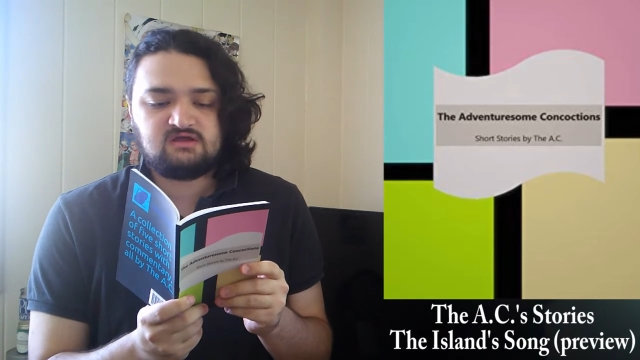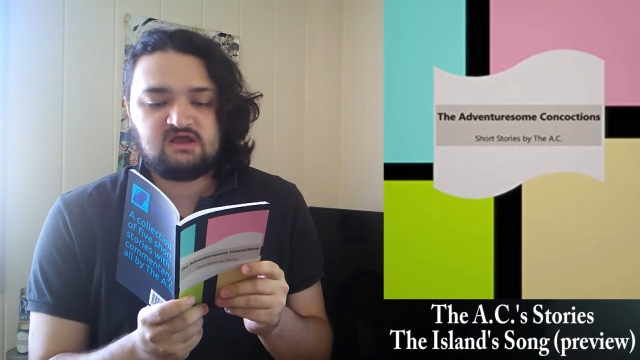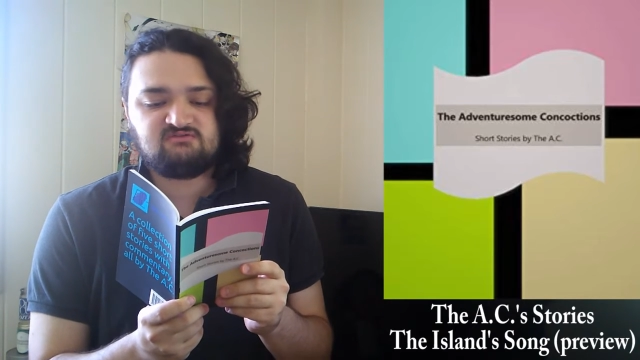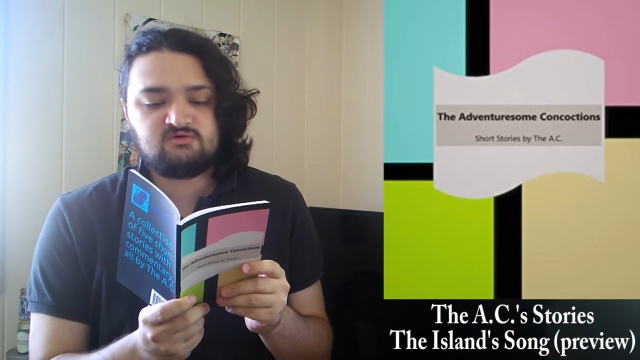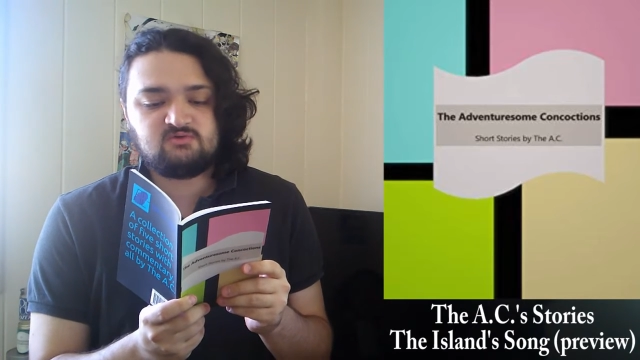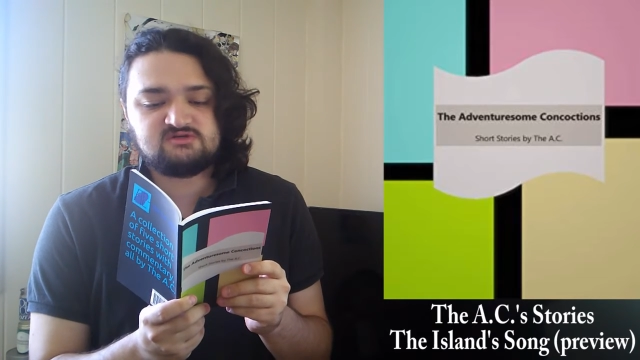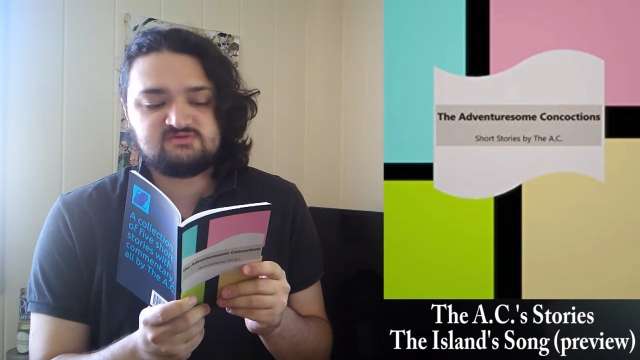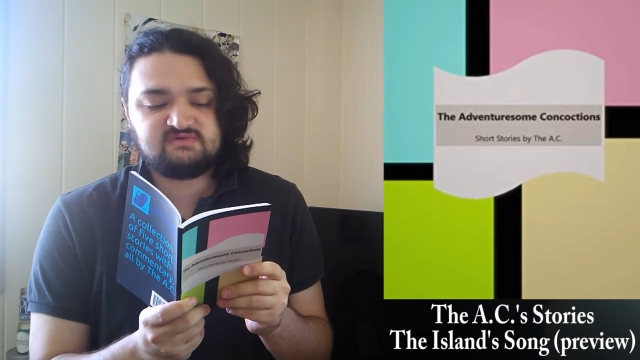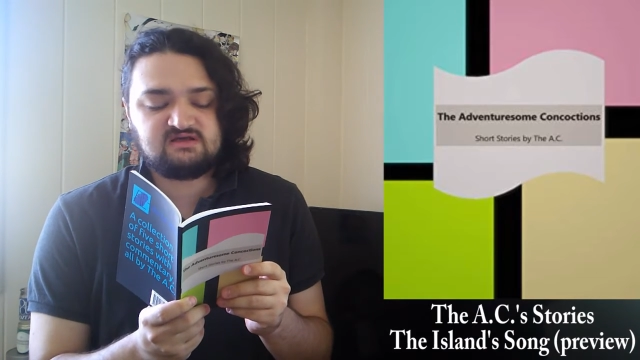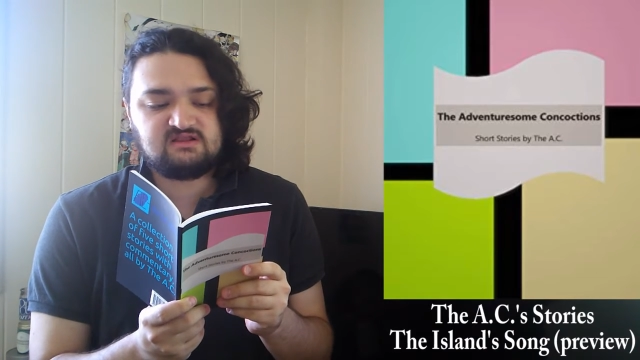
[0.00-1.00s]
Everyone is
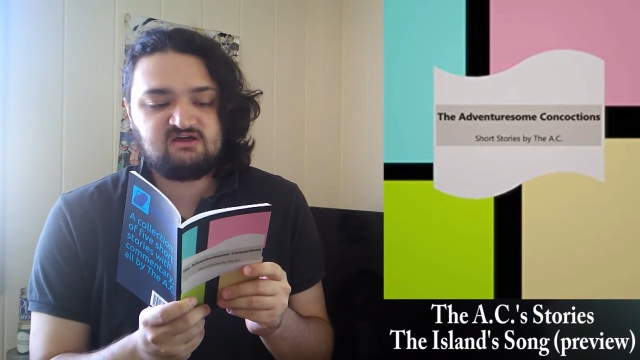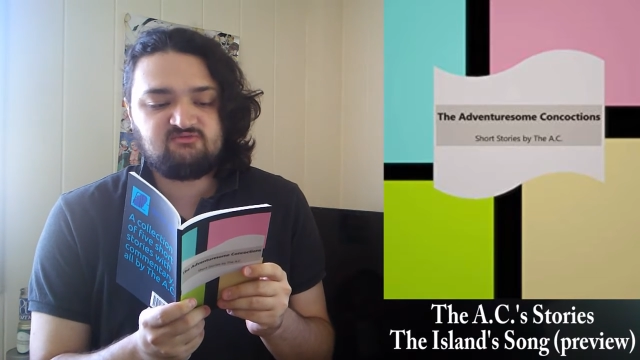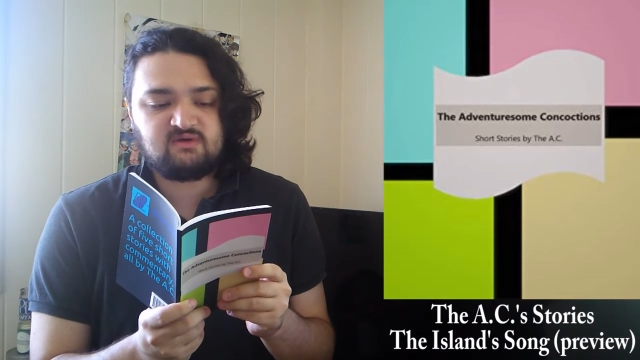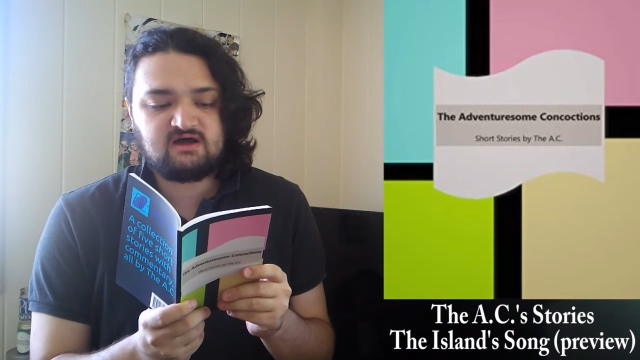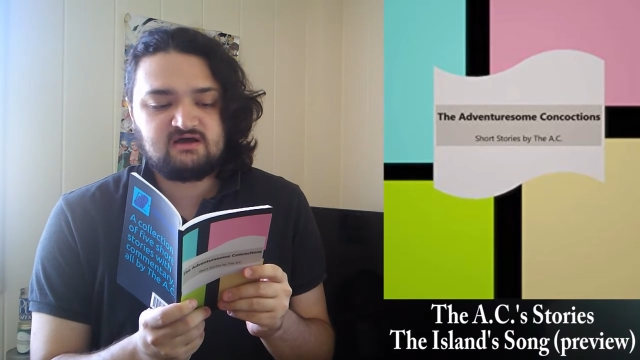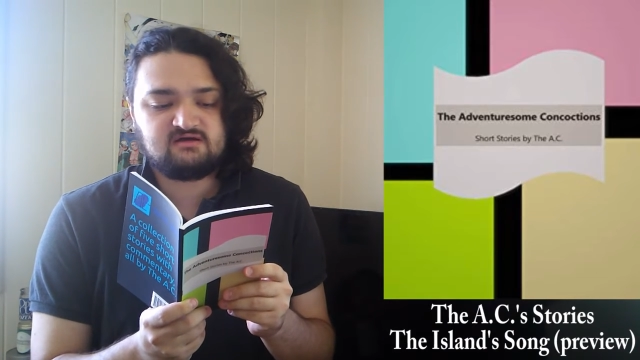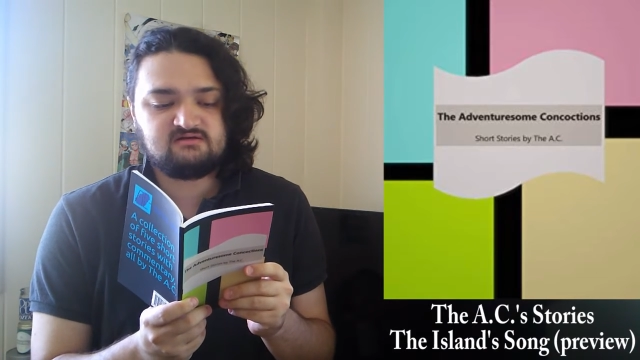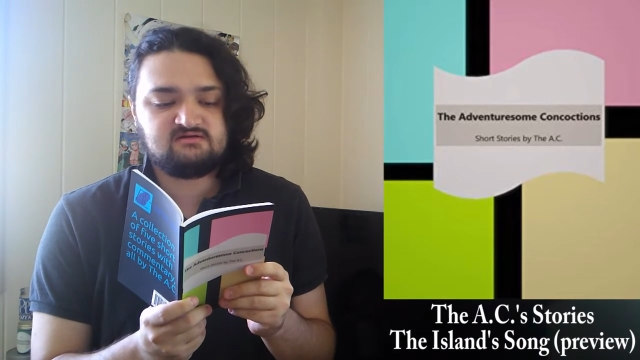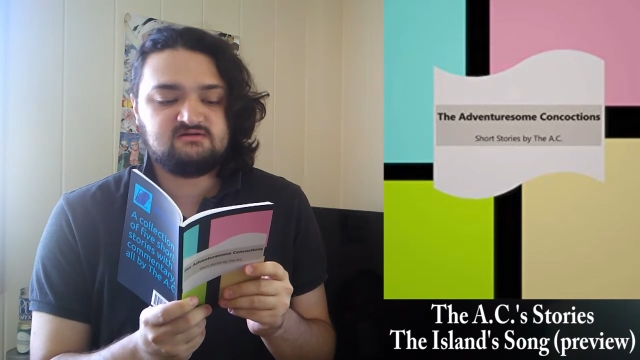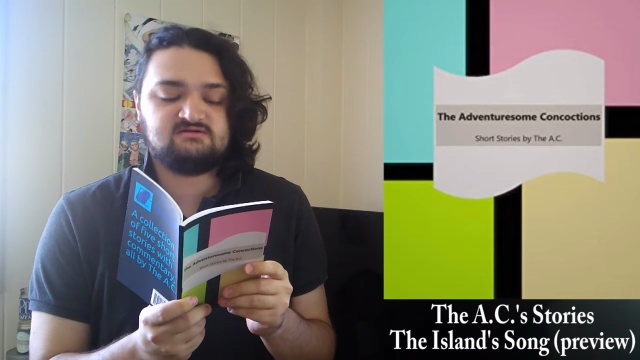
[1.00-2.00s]
being left behind,
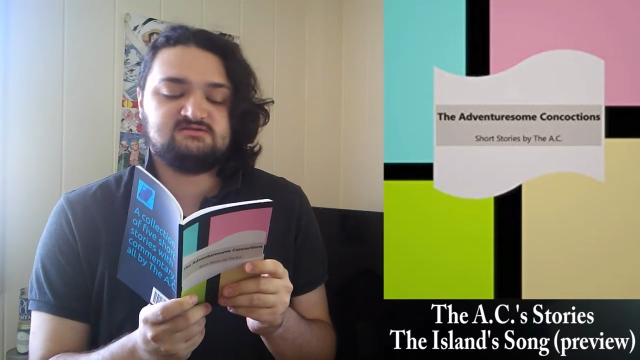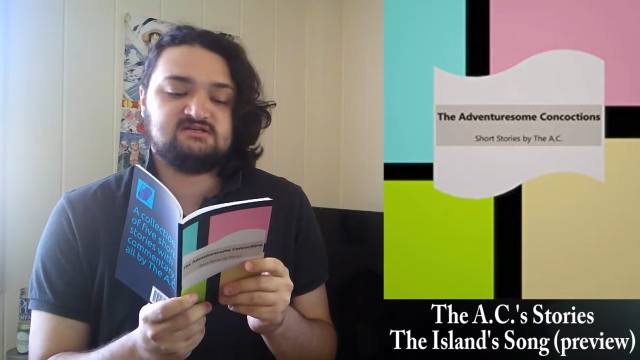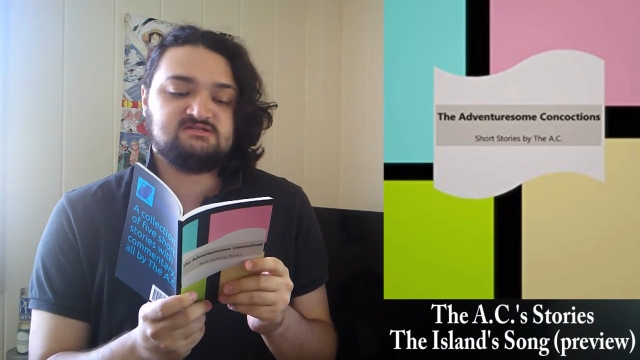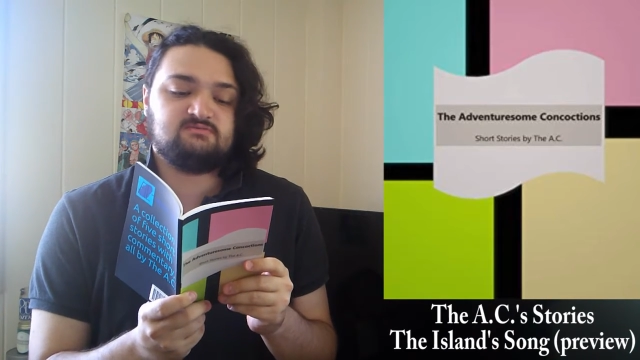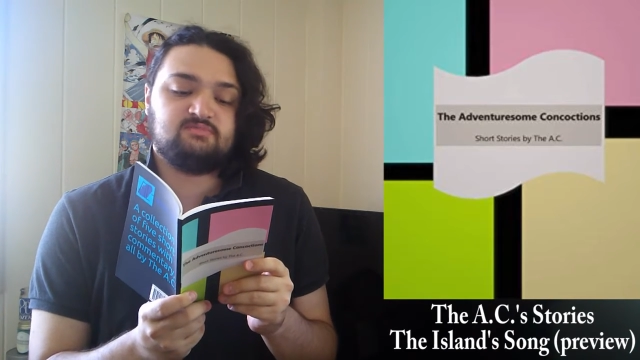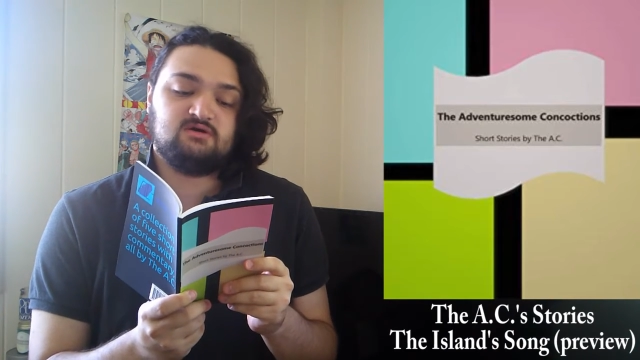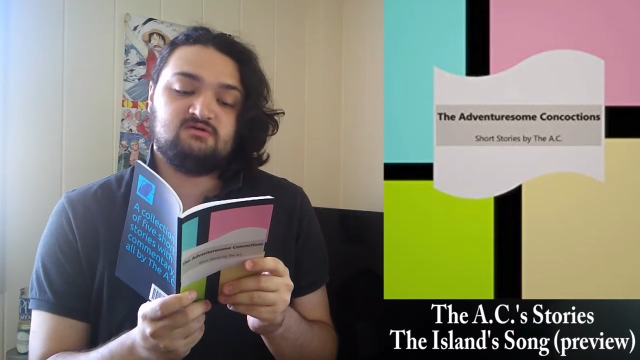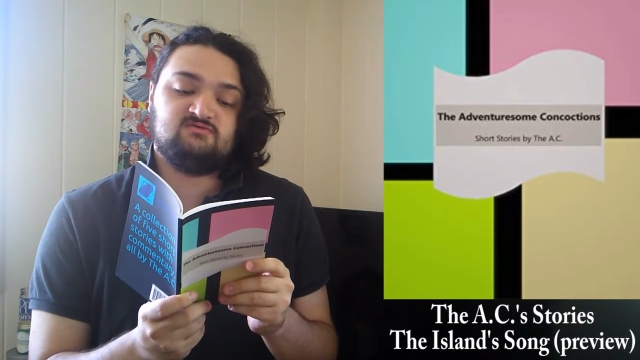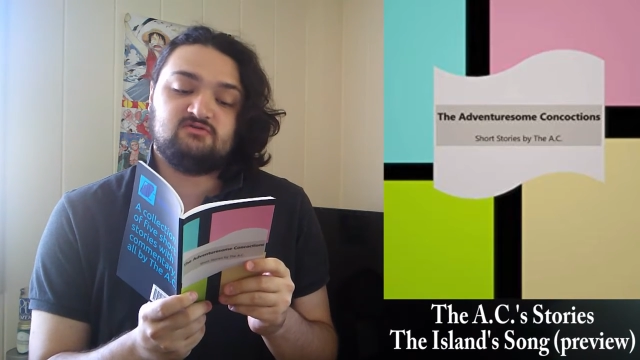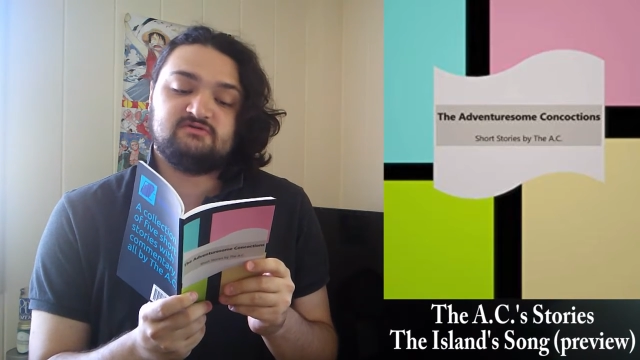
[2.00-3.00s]
says a
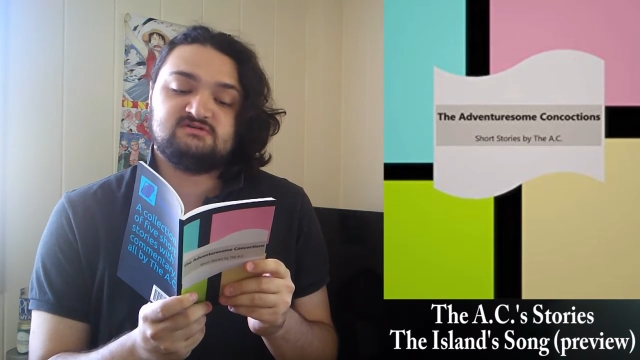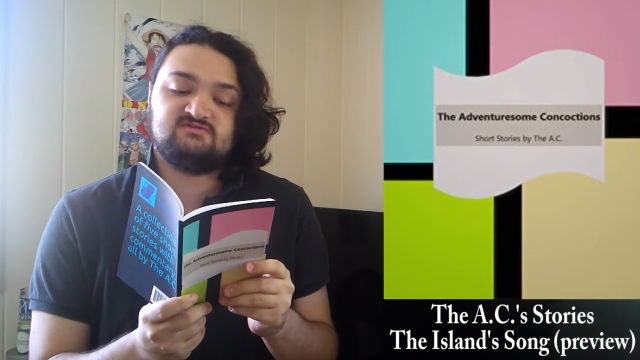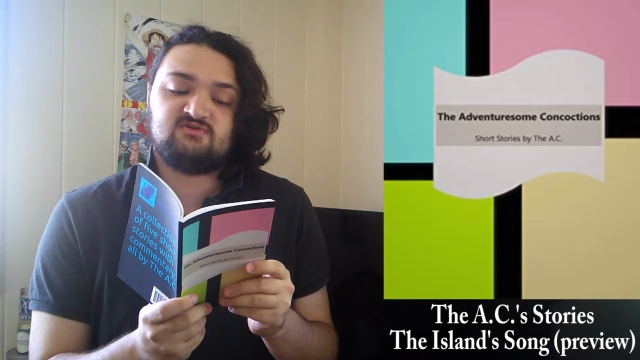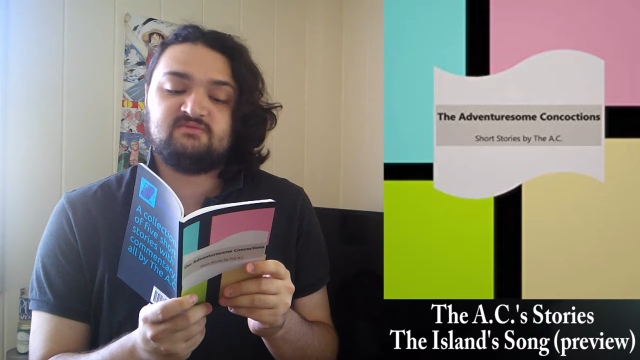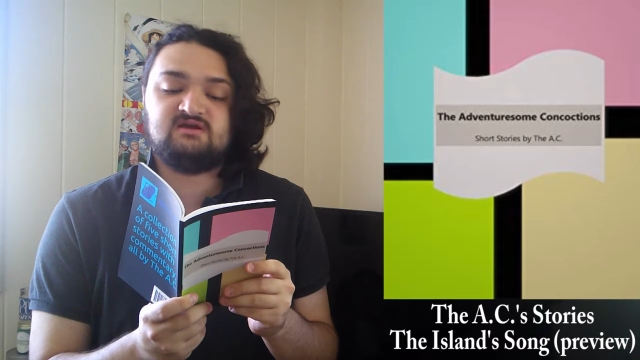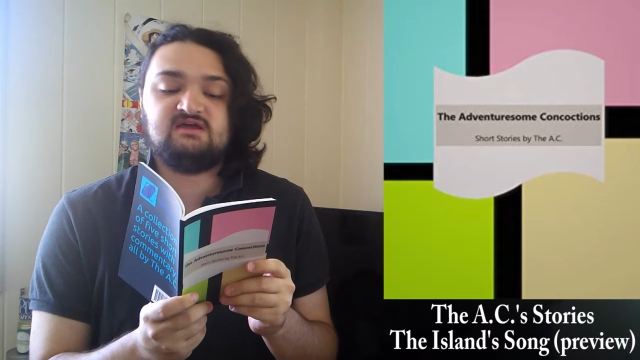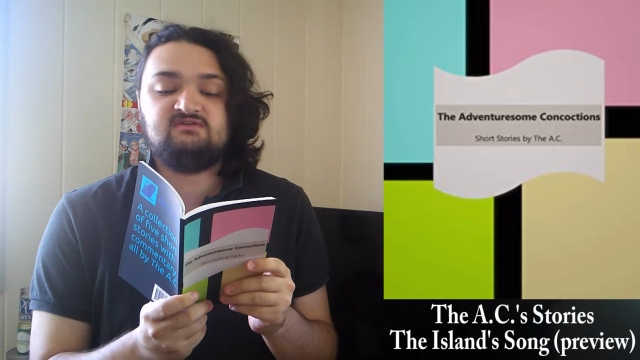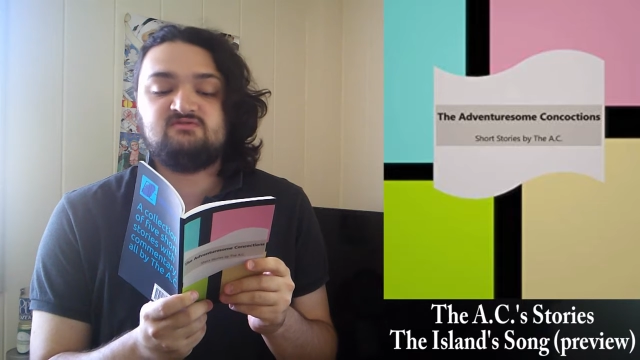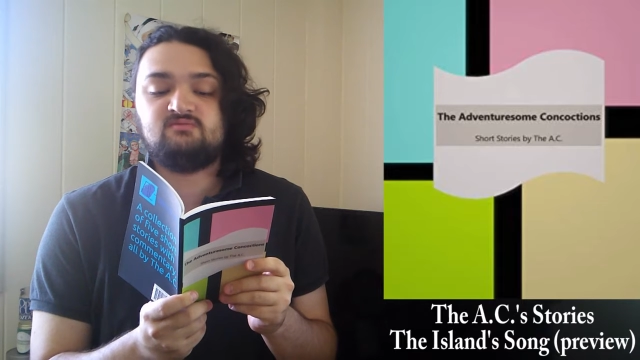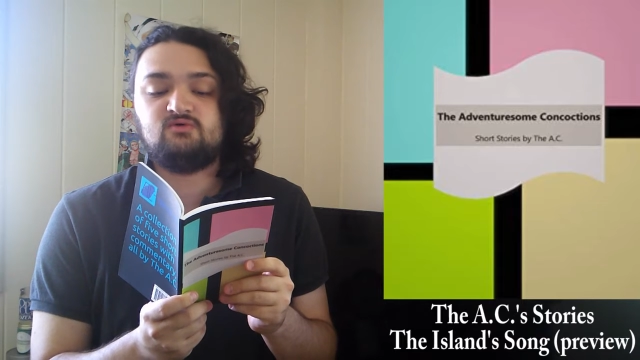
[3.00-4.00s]
pure voice from an
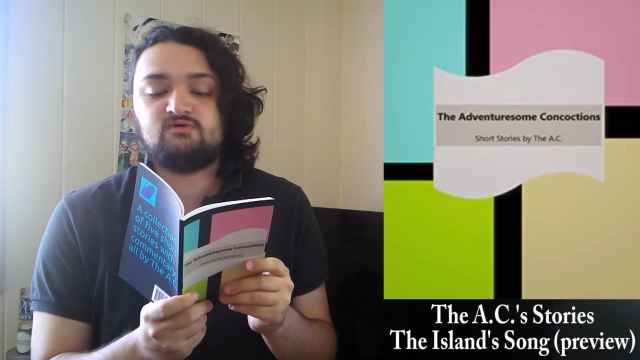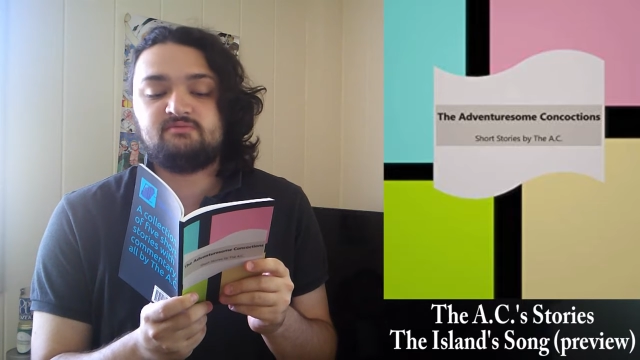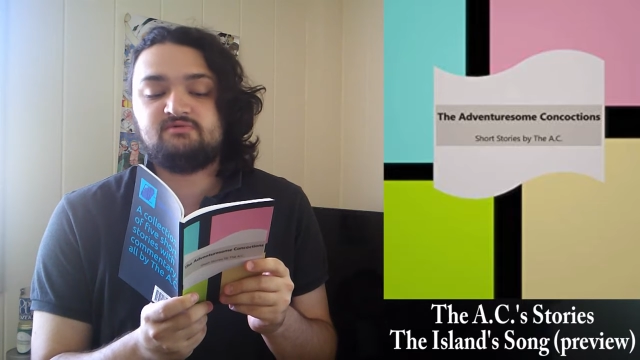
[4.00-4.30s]
even more